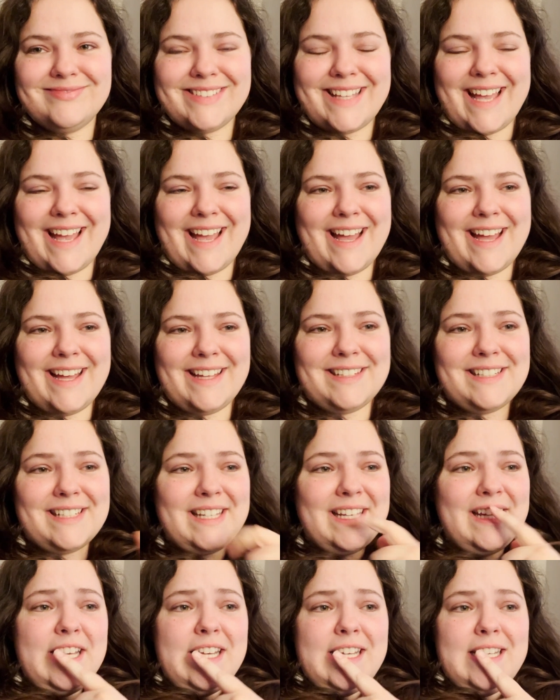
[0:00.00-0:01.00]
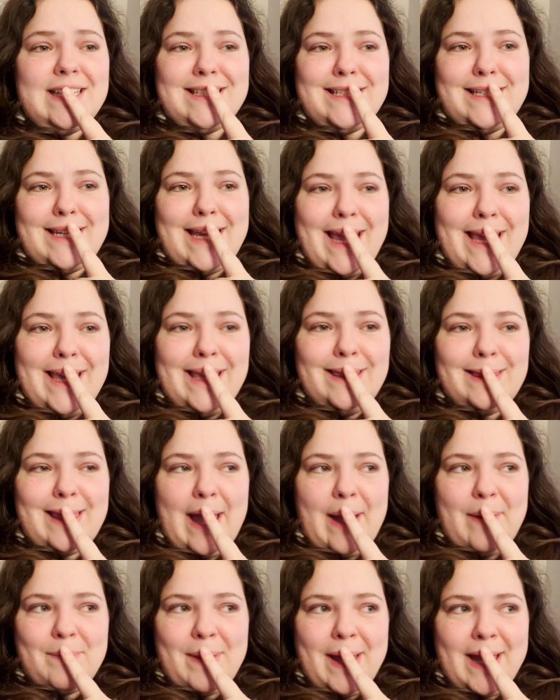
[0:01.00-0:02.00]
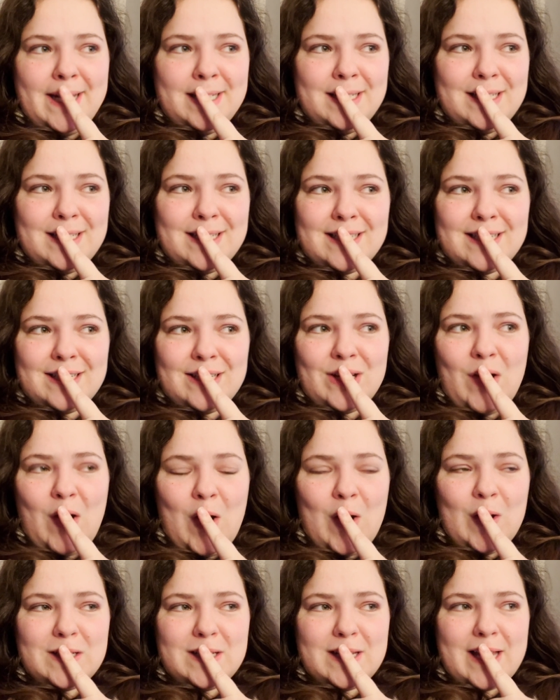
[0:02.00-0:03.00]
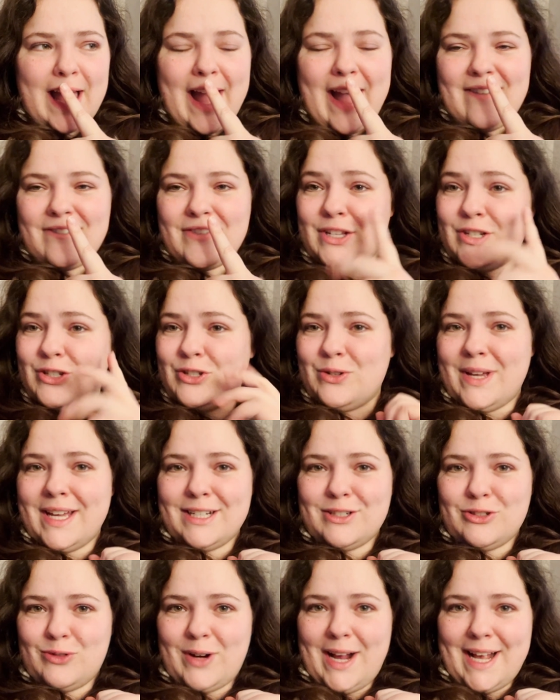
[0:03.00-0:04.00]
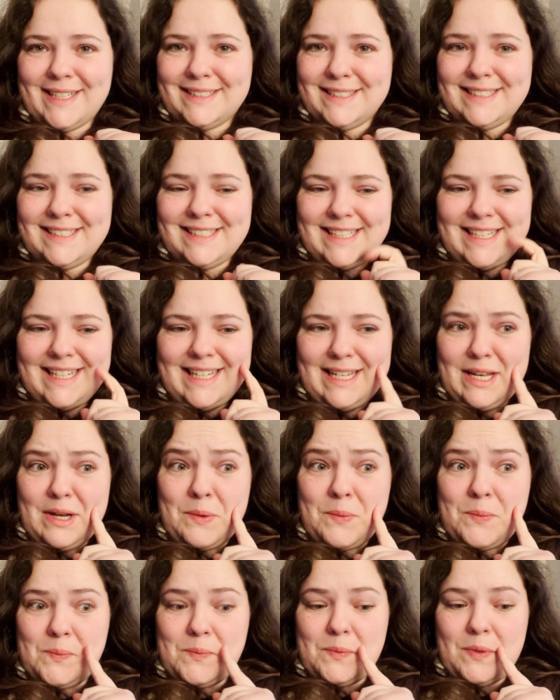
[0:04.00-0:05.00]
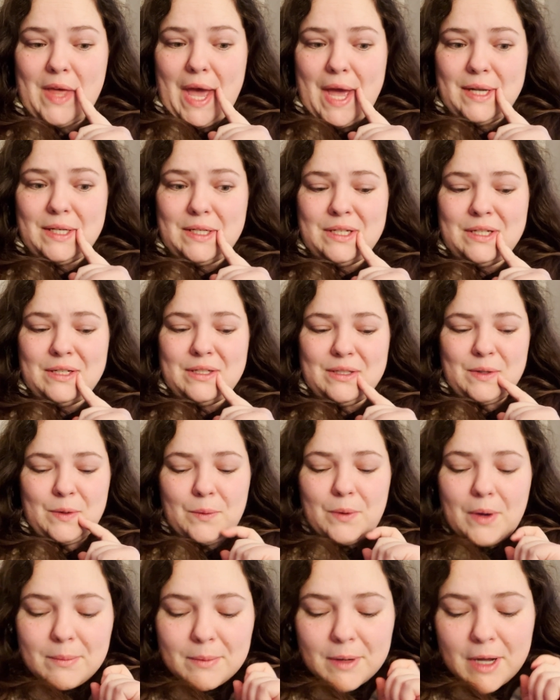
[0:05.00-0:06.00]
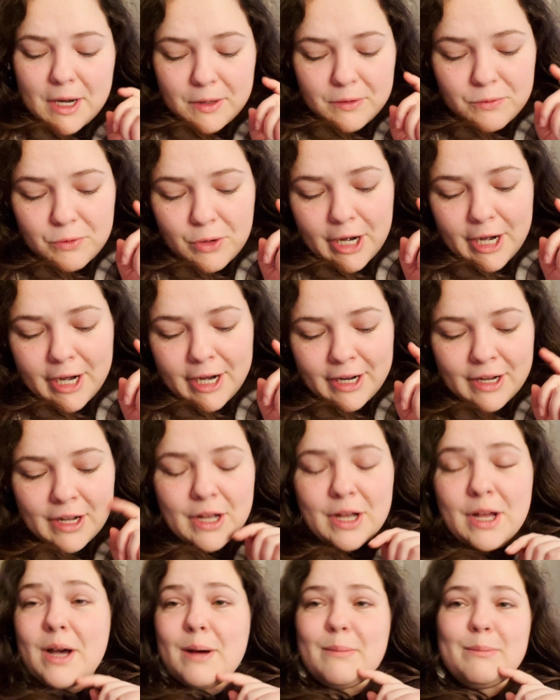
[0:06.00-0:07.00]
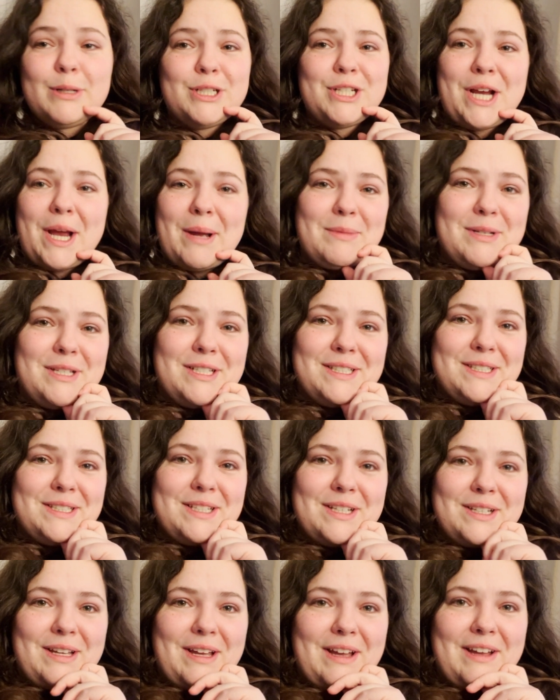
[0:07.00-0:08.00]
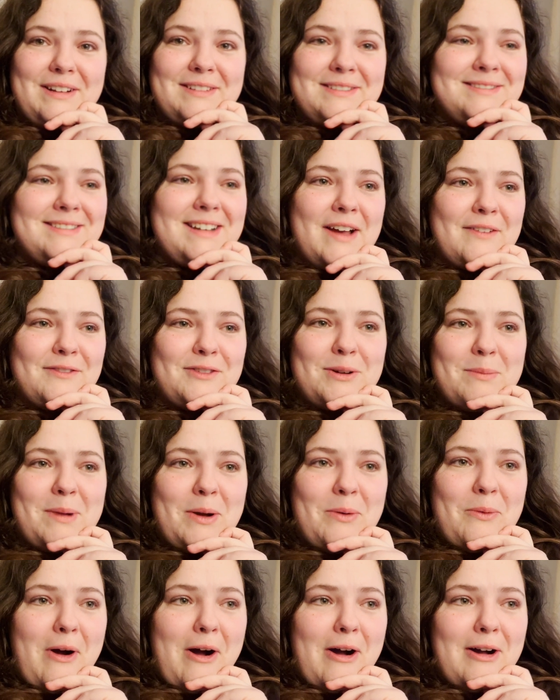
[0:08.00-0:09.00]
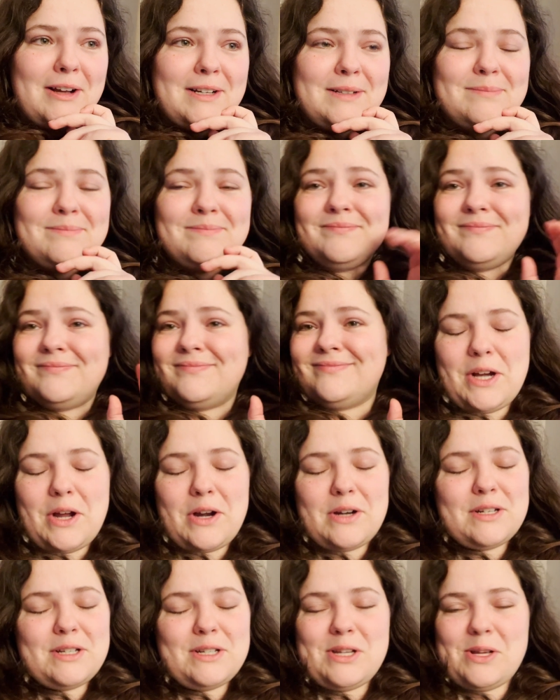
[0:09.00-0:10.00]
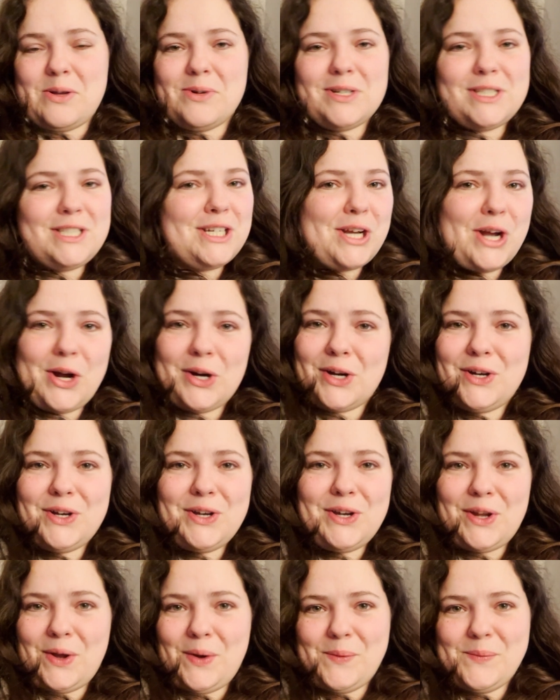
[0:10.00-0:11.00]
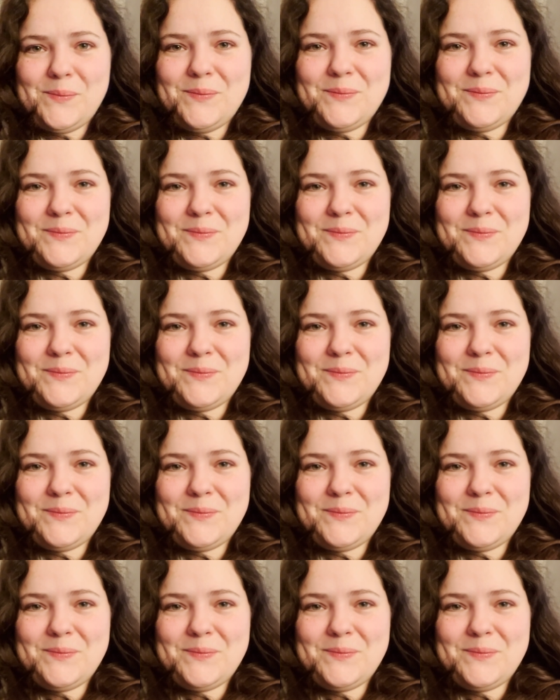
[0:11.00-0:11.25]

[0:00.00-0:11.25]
And today that meant not having to get dressed in that. So I'm kind of wearing pajamas again after my walk. Gotta do what you gotta do.